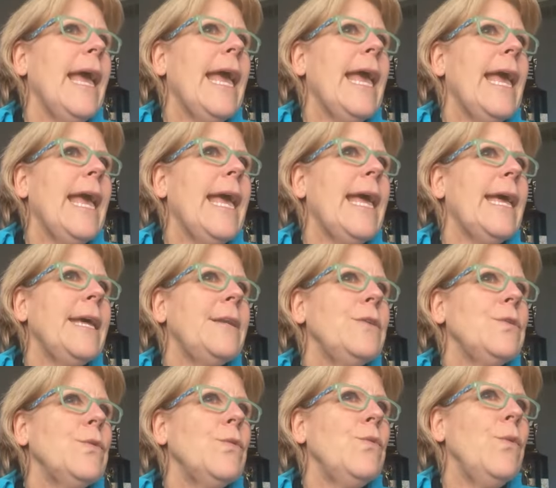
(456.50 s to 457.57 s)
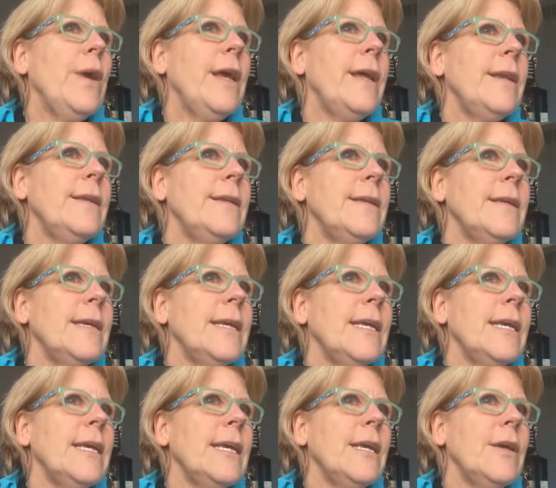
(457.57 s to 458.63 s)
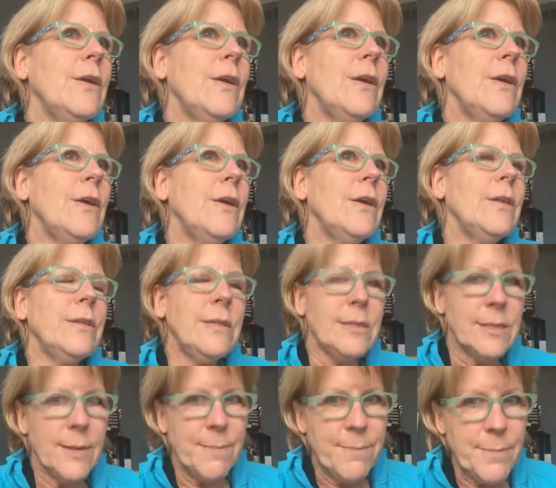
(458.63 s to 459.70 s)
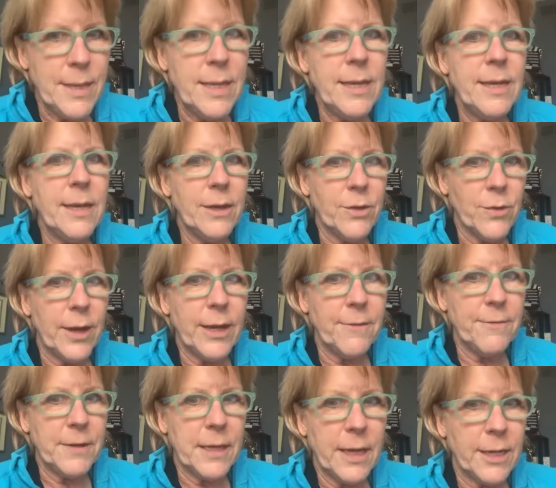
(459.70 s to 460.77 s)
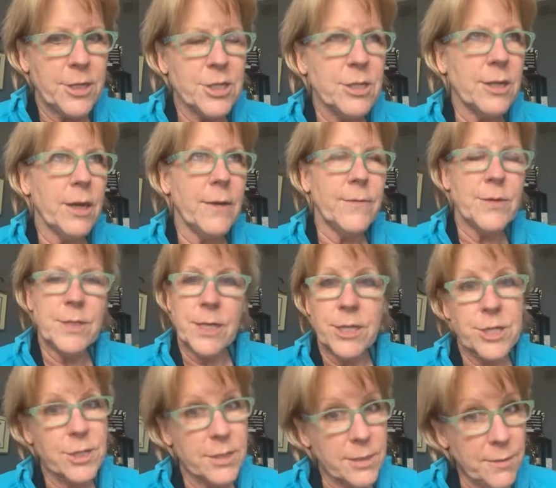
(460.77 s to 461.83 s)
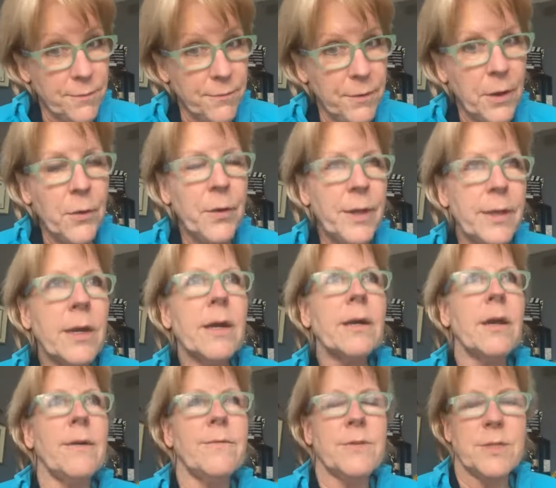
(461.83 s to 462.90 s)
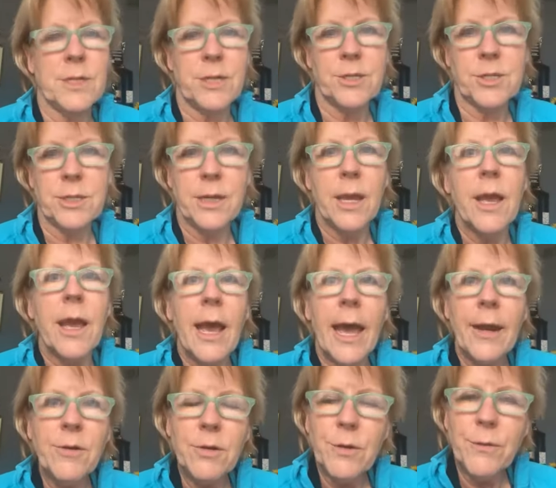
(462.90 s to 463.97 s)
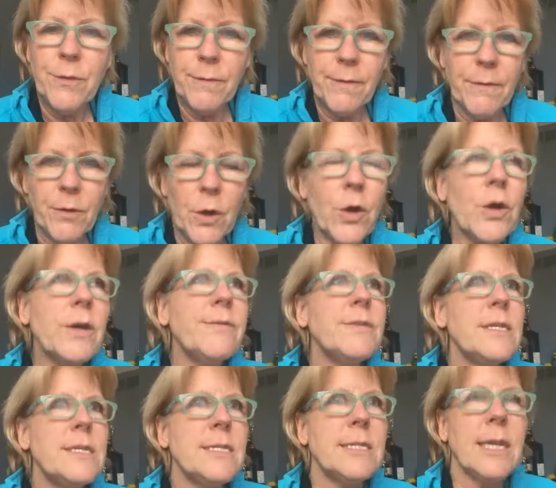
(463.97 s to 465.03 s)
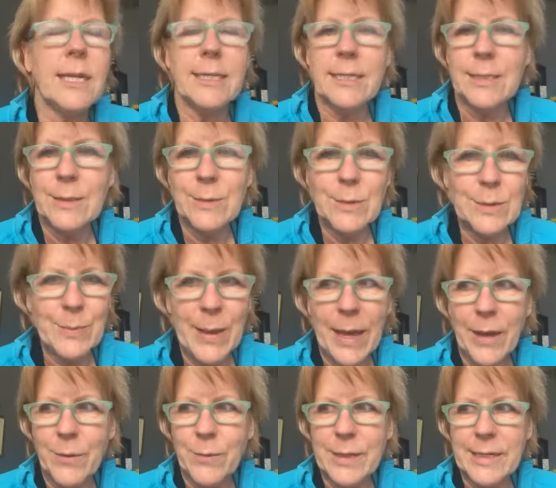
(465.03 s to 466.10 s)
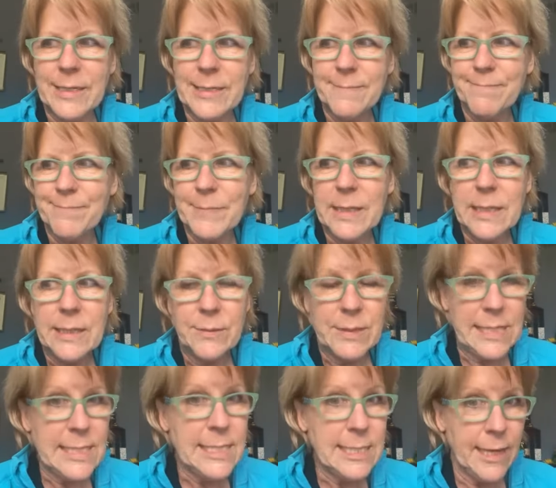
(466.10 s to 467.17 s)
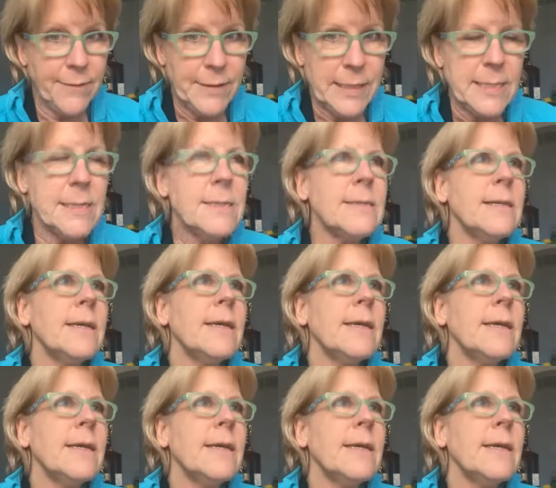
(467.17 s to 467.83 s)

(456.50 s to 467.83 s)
And when this immediate gratification conversation is a very young conversation. I don't know if you've ever heard of these studies. This was back when it's in the 70s